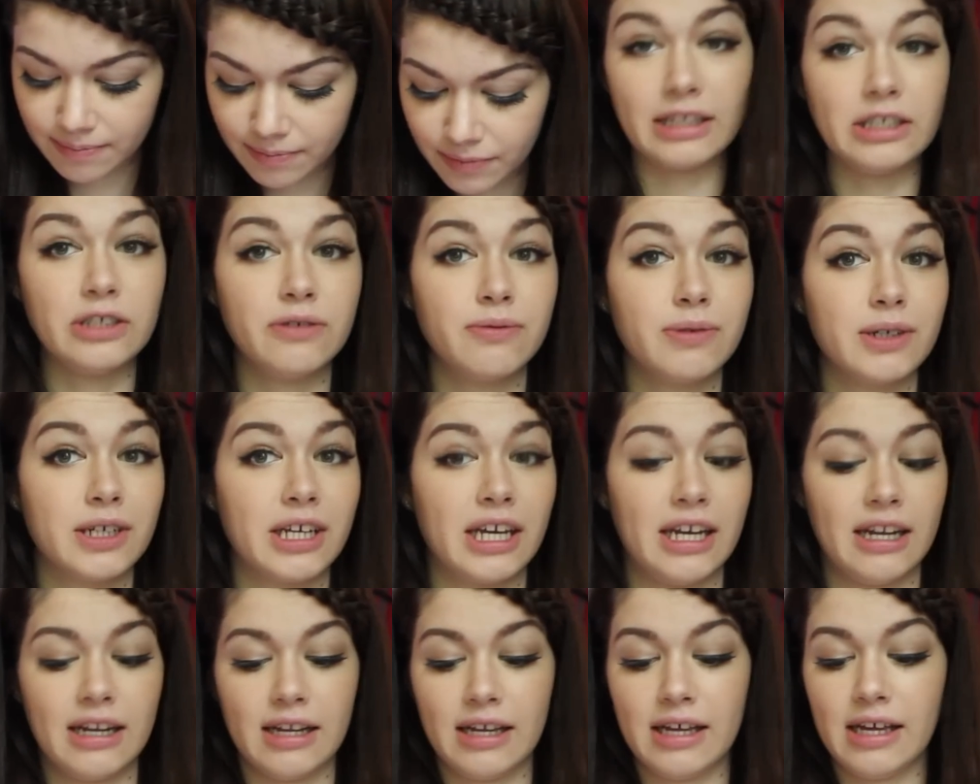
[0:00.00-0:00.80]
Then you will
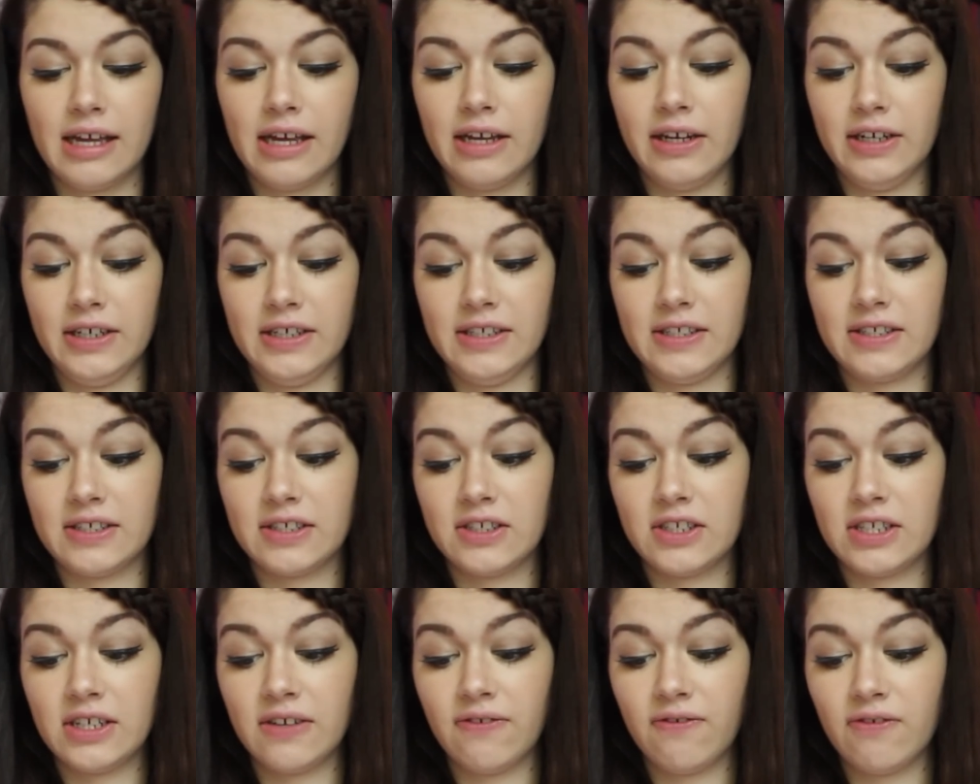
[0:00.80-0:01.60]
get a
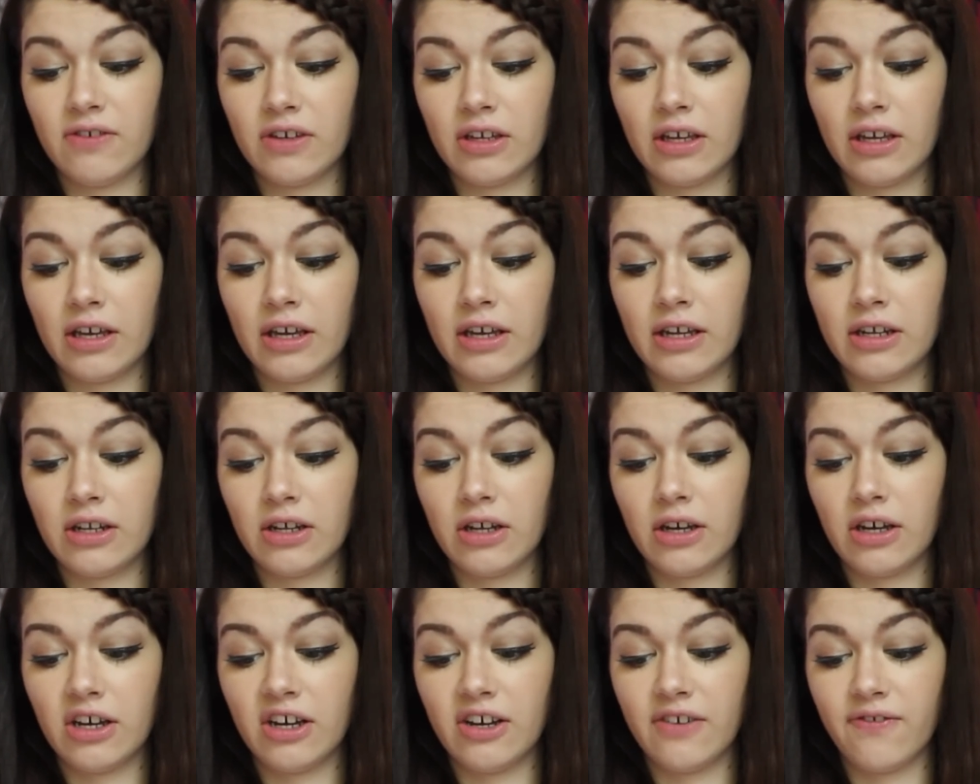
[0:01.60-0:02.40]

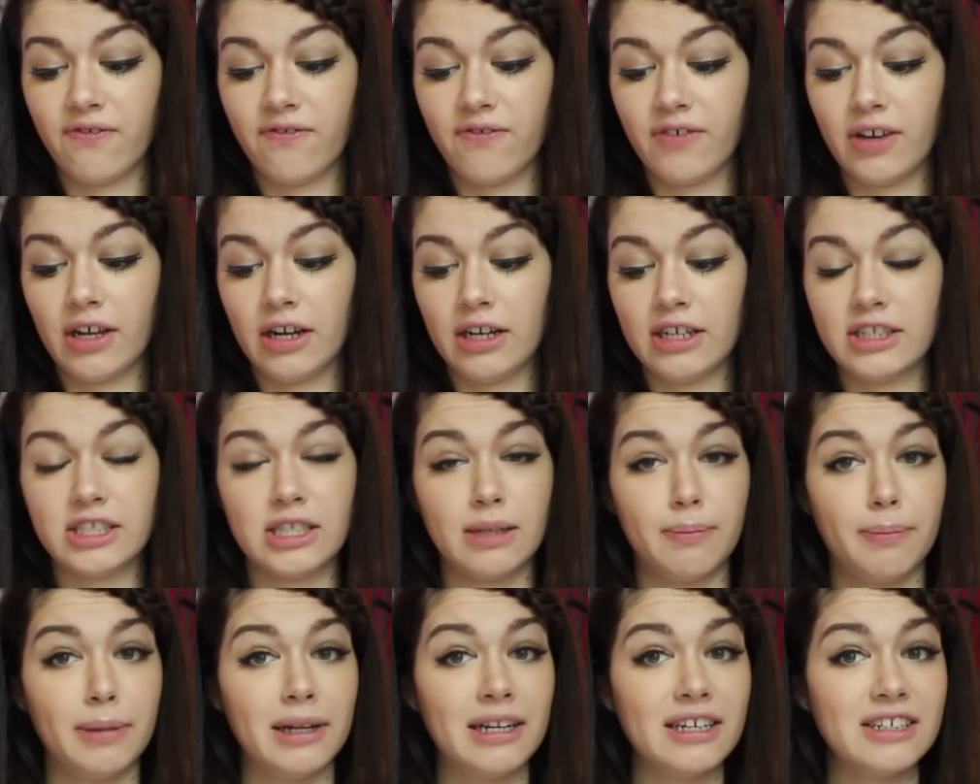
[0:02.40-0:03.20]
certificate of
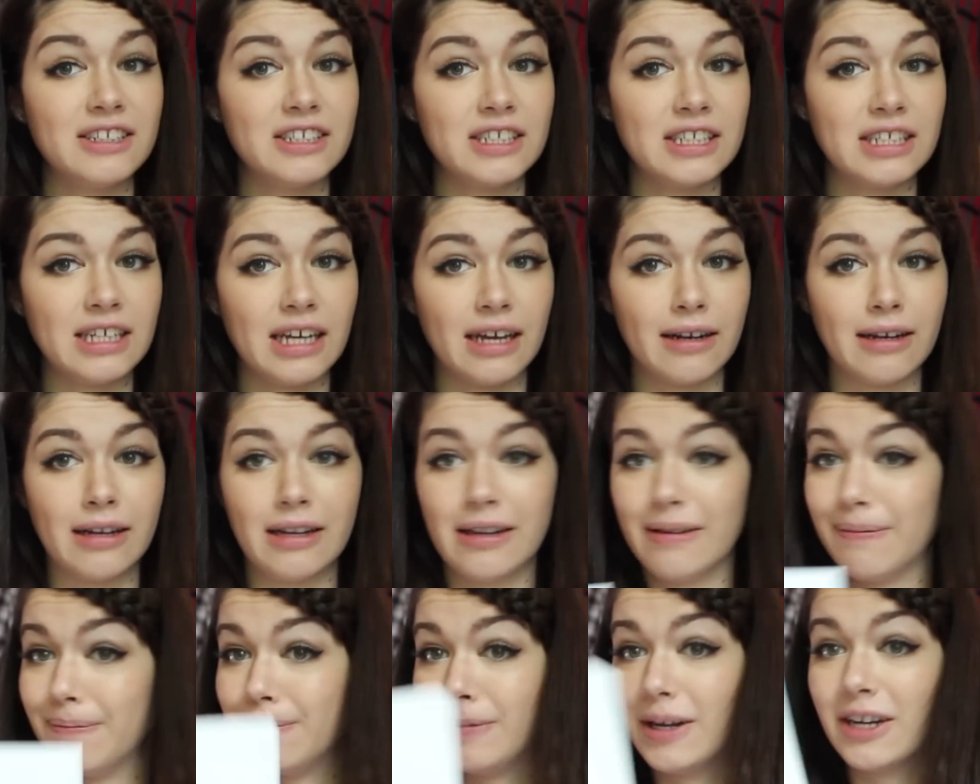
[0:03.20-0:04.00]
eligibility,
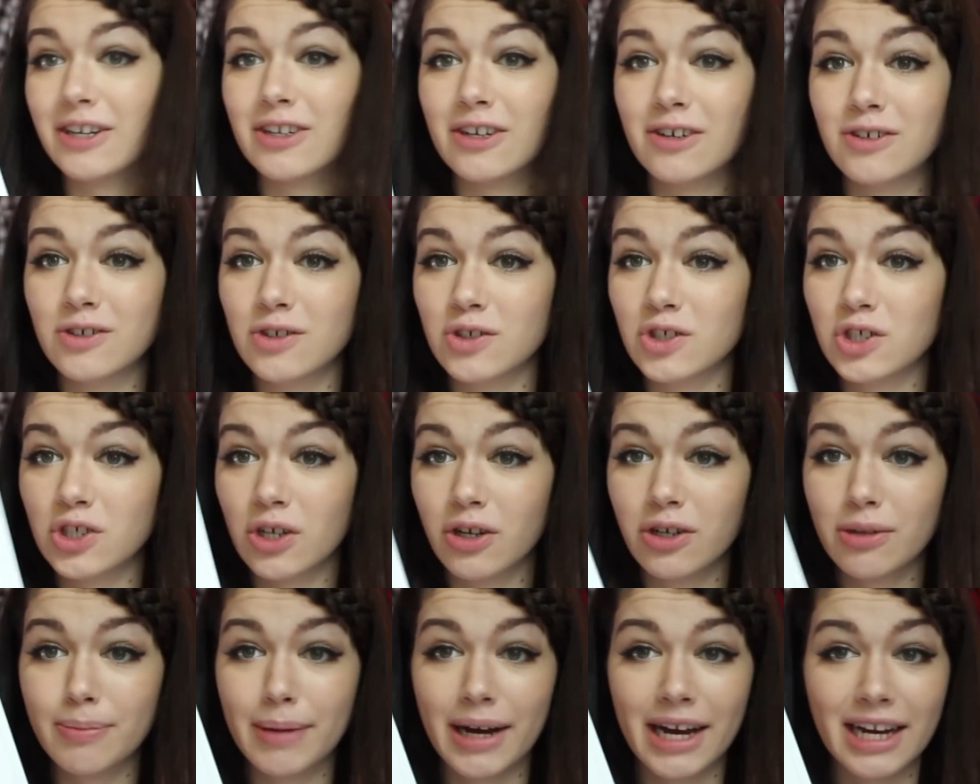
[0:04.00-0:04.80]
and I'm not going to
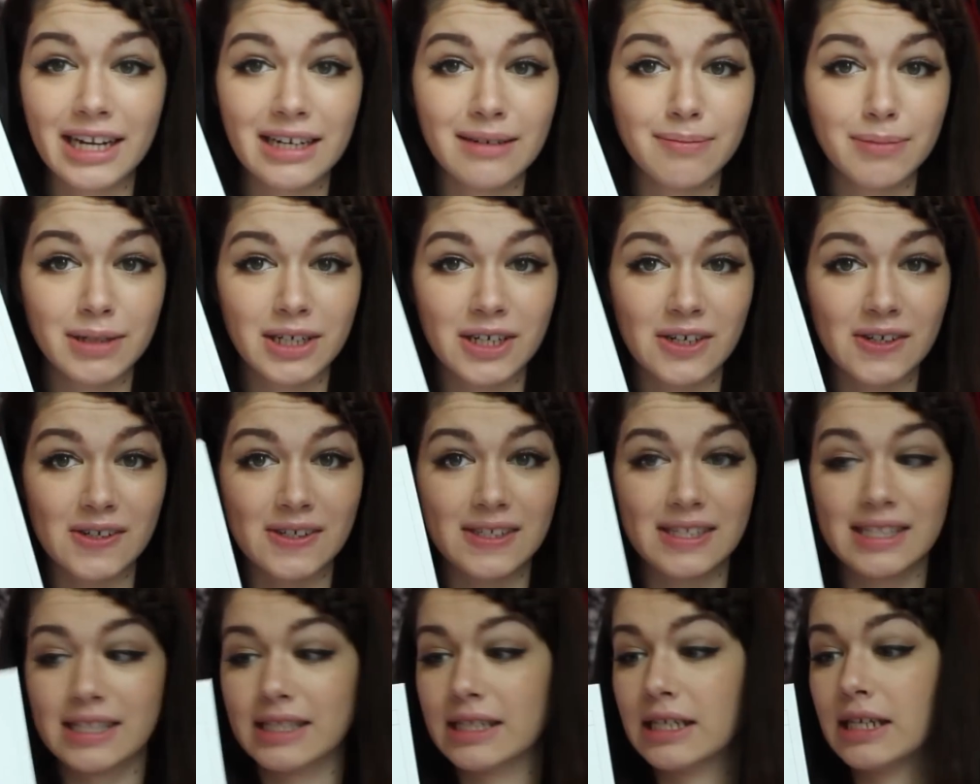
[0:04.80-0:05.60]
show you mine
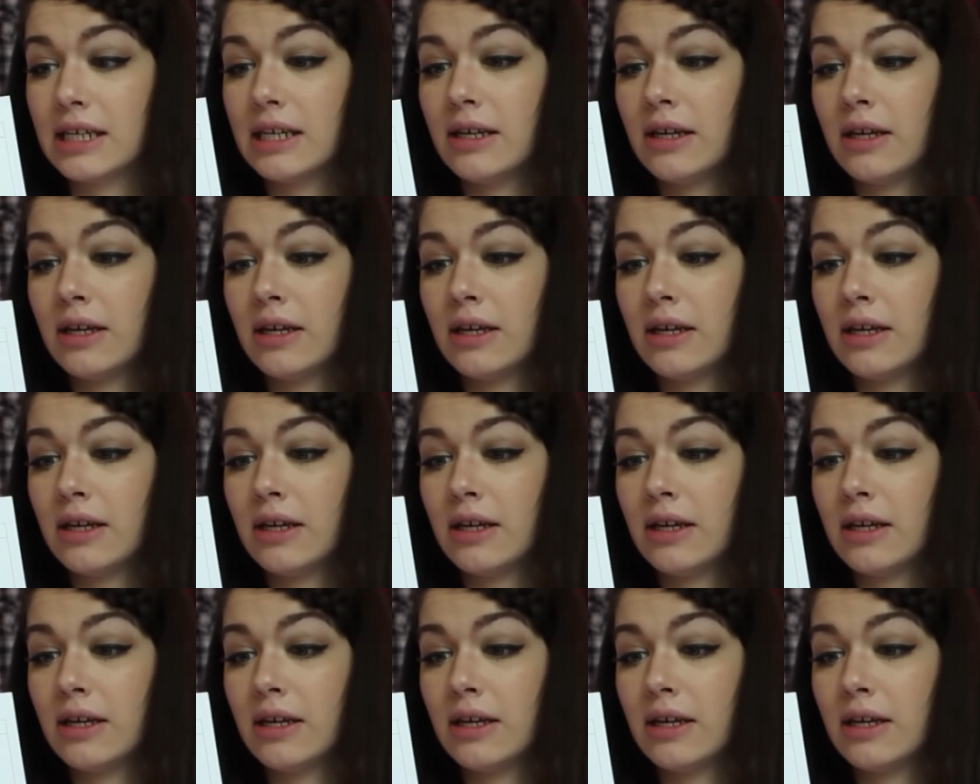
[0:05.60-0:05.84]
because,